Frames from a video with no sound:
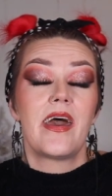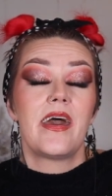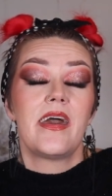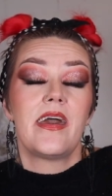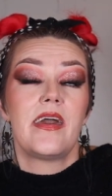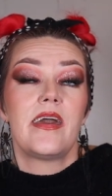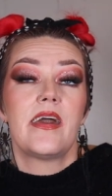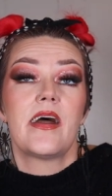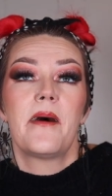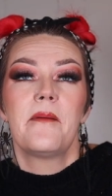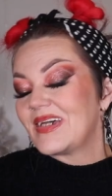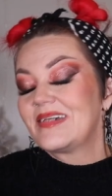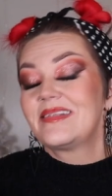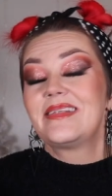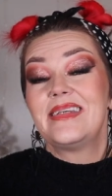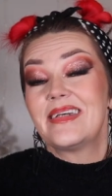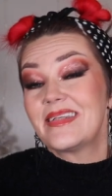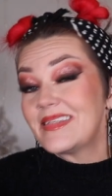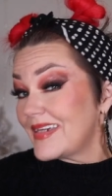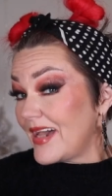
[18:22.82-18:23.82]
a
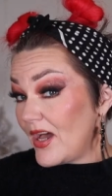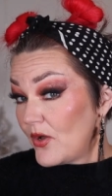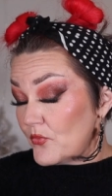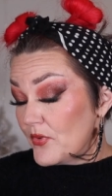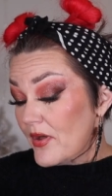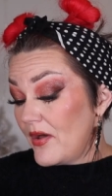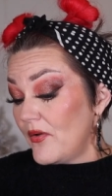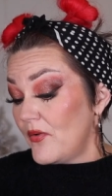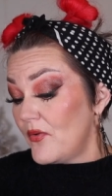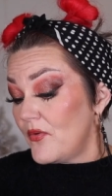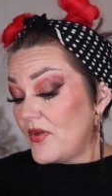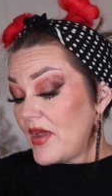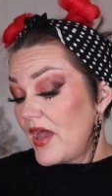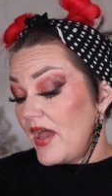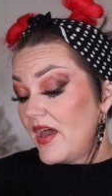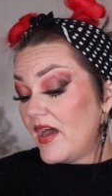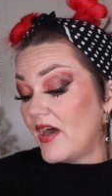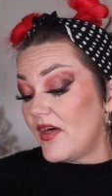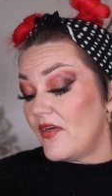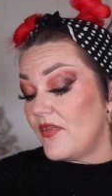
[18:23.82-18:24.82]
discount code,
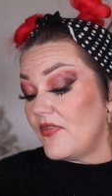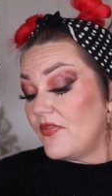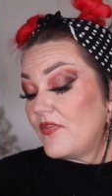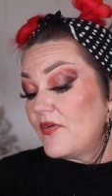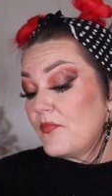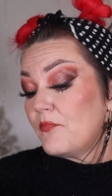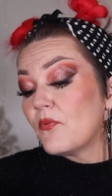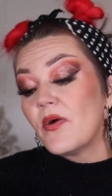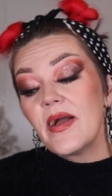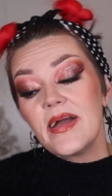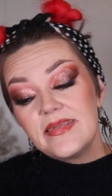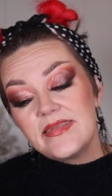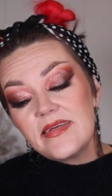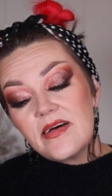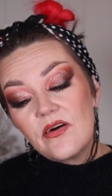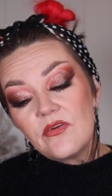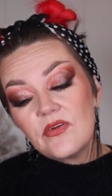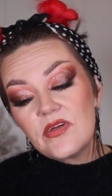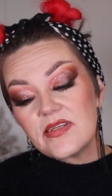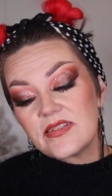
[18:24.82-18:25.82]
and the
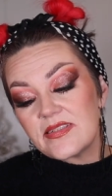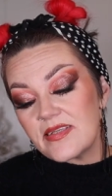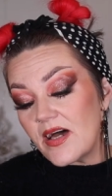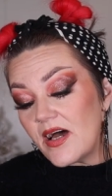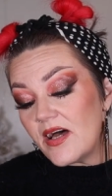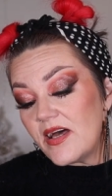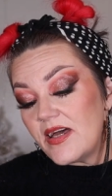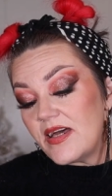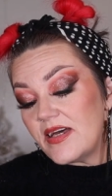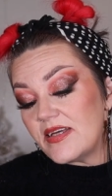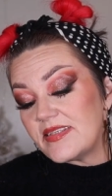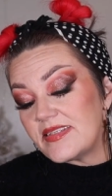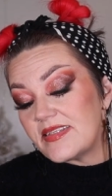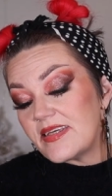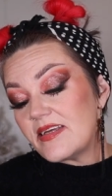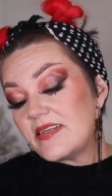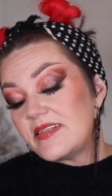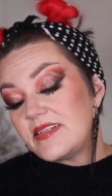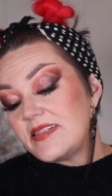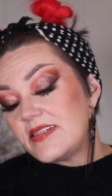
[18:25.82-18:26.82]
breakdown is that it's
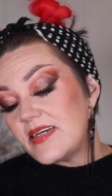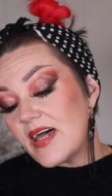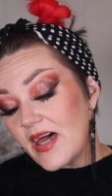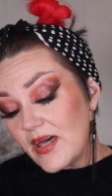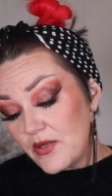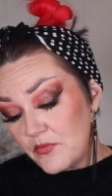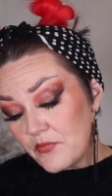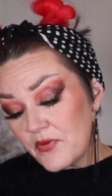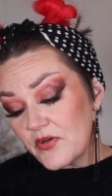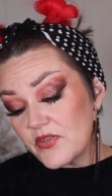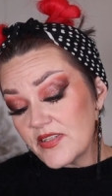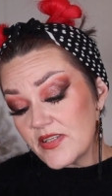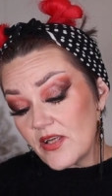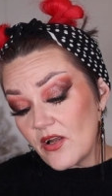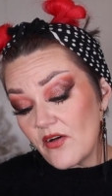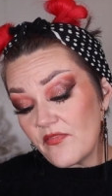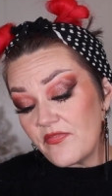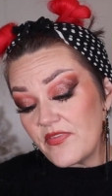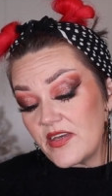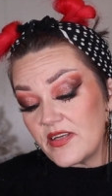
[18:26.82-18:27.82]
ten percent
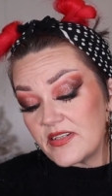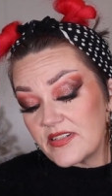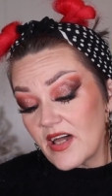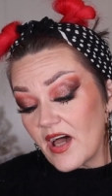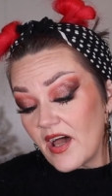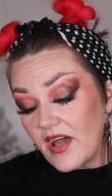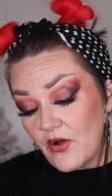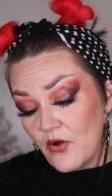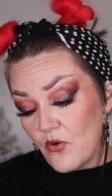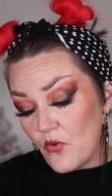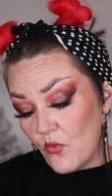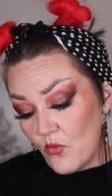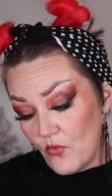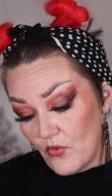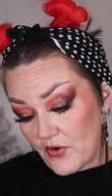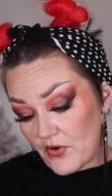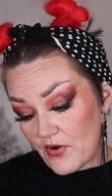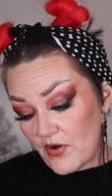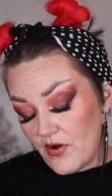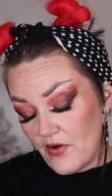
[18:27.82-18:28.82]
off the entire
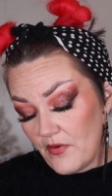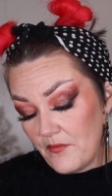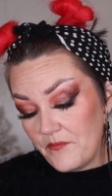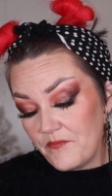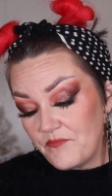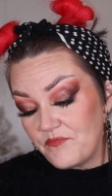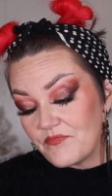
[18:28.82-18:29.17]
order